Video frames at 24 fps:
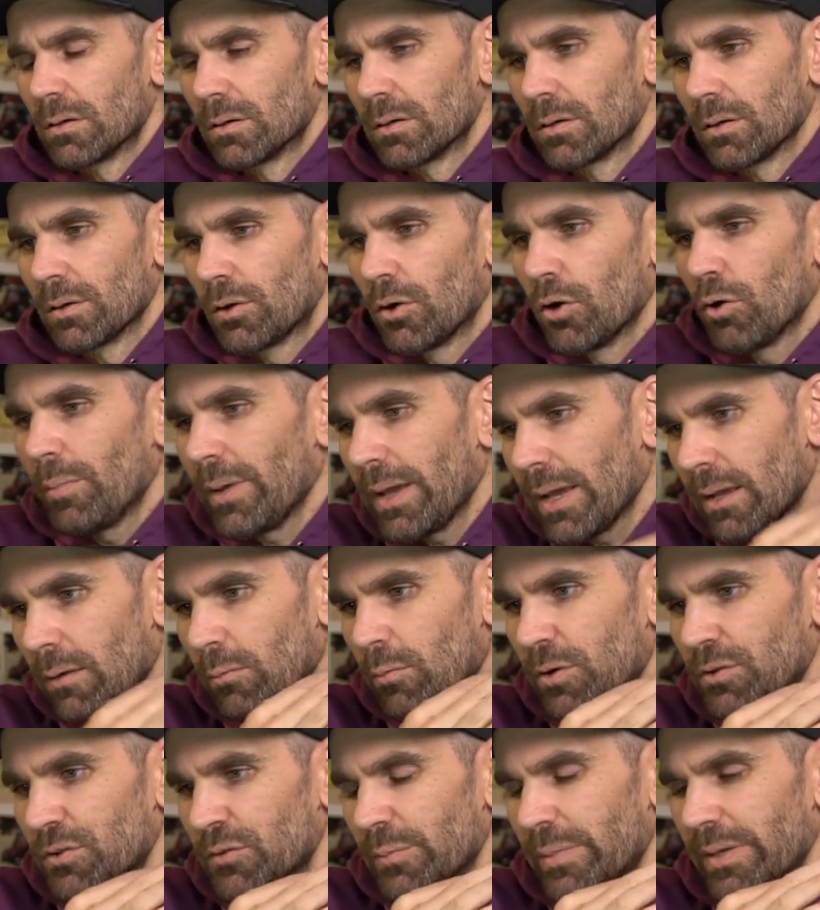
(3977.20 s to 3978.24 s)
Go back and
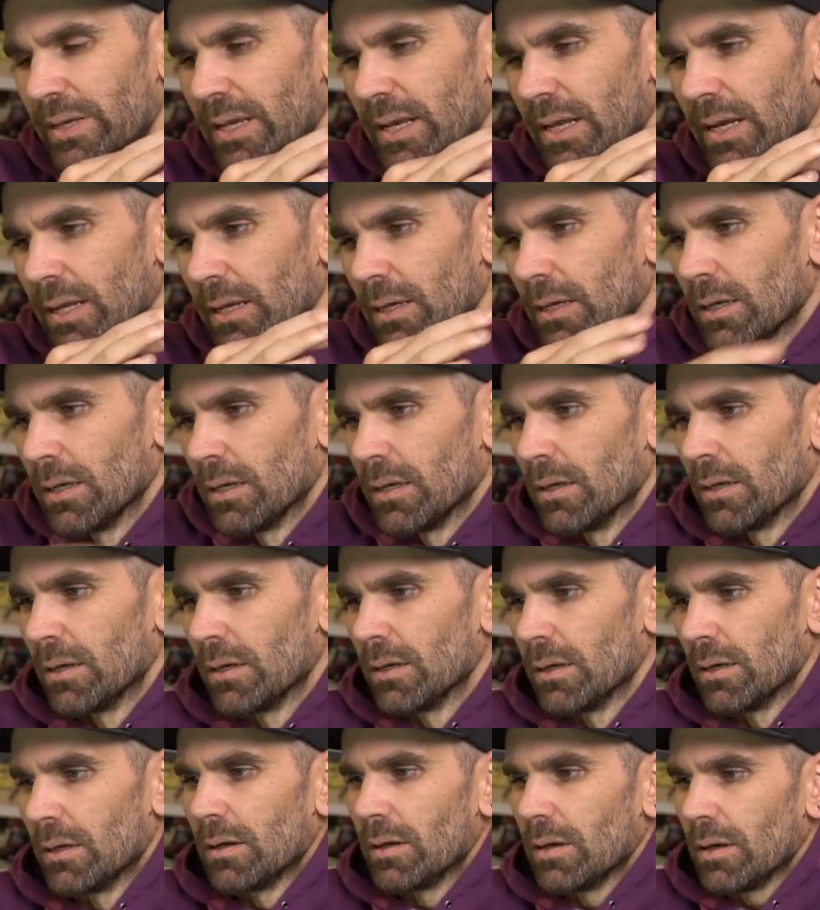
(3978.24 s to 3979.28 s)
watch the beginning.
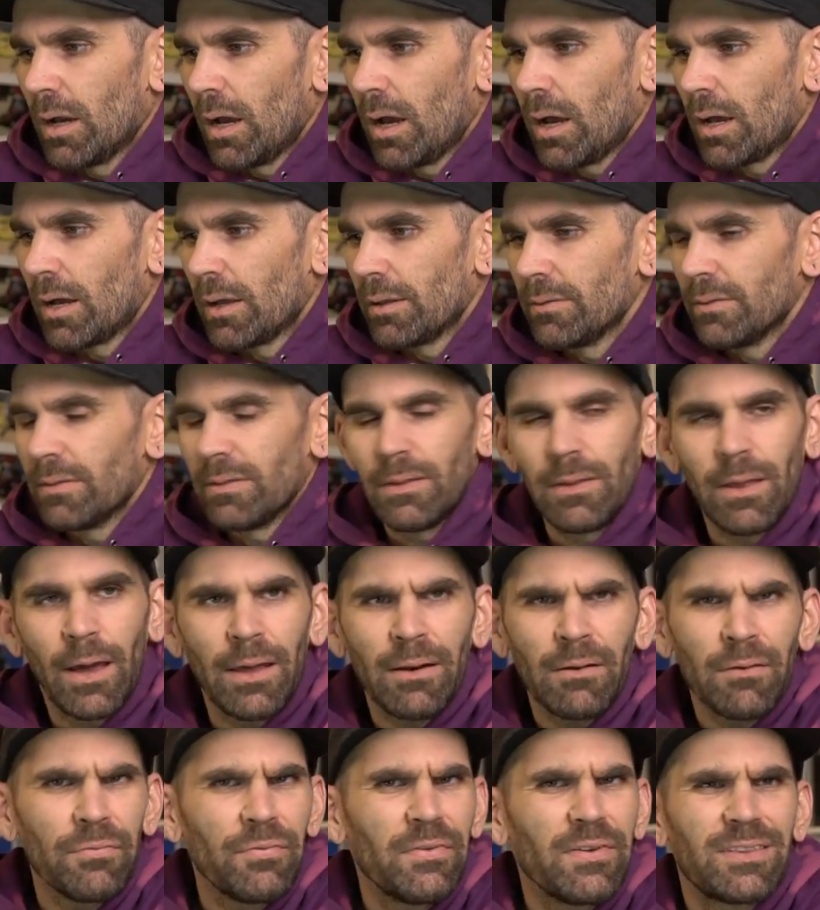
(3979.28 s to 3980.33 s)
I
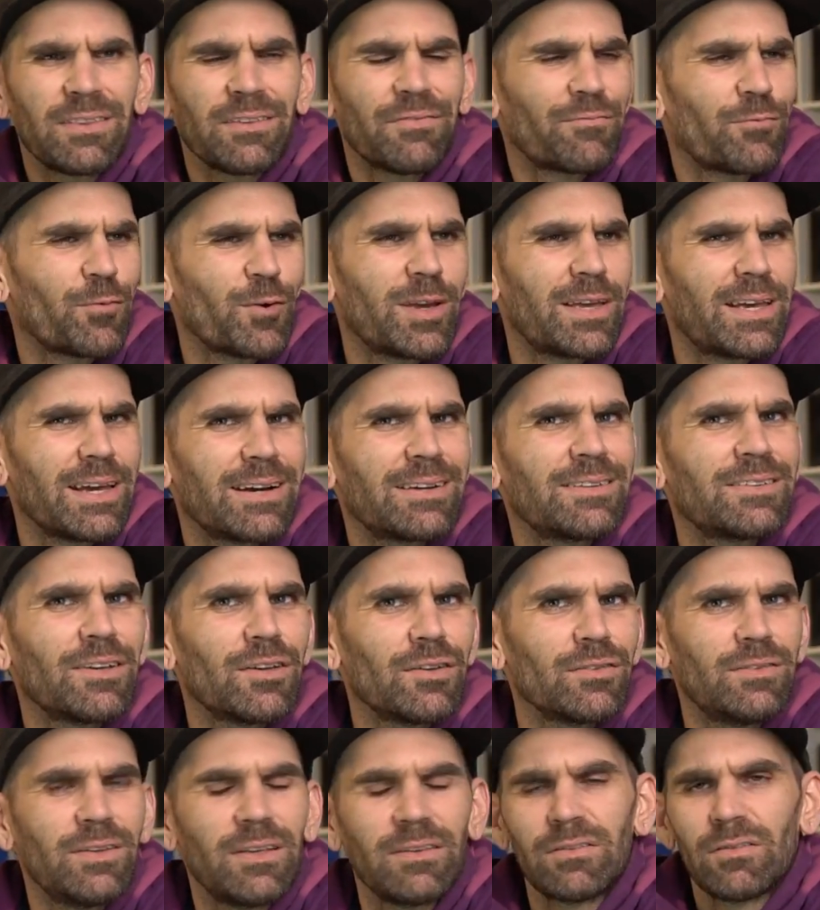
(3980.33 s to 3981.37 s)
don't think the Freak XL is
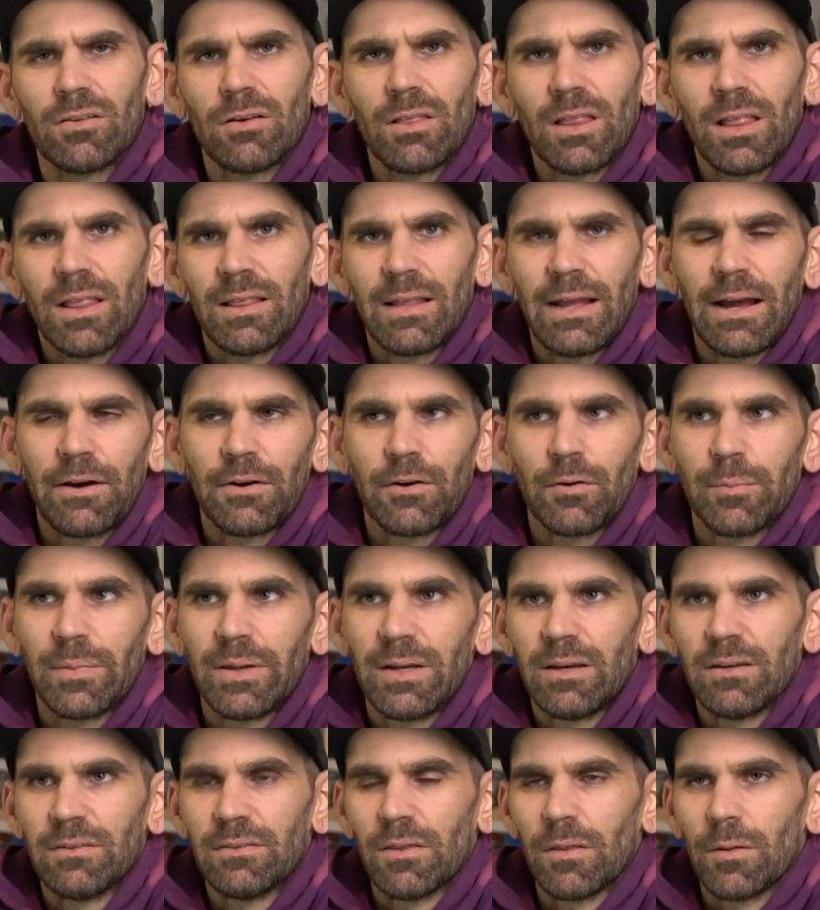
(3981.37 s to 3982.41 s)
necessarily louder
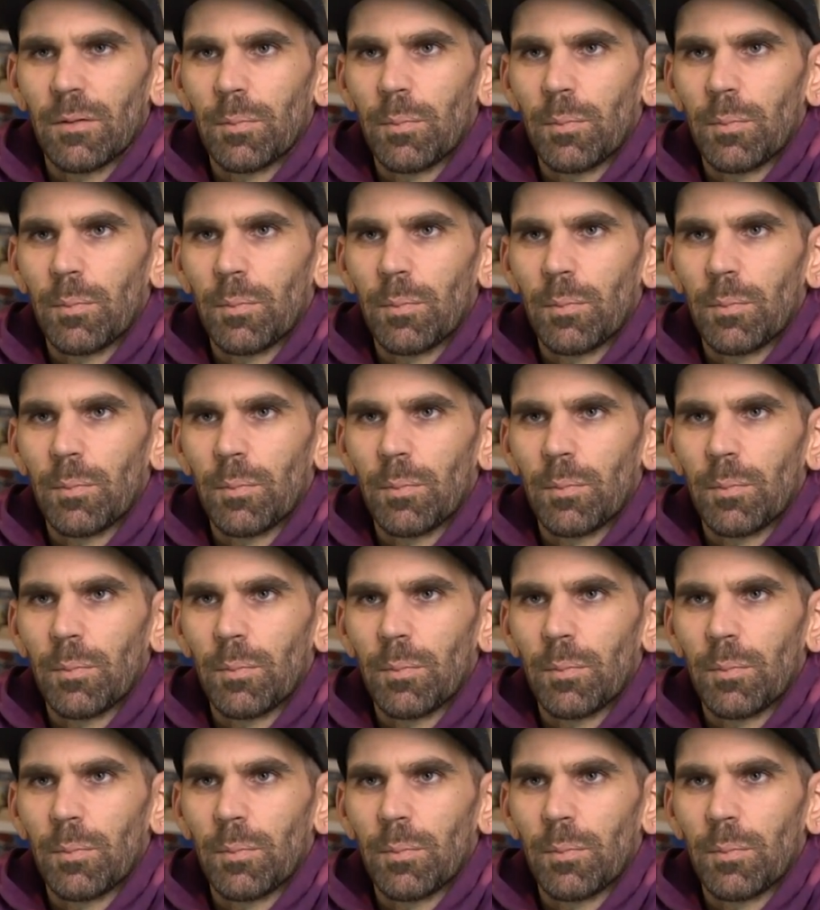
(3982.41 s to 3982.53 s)
because of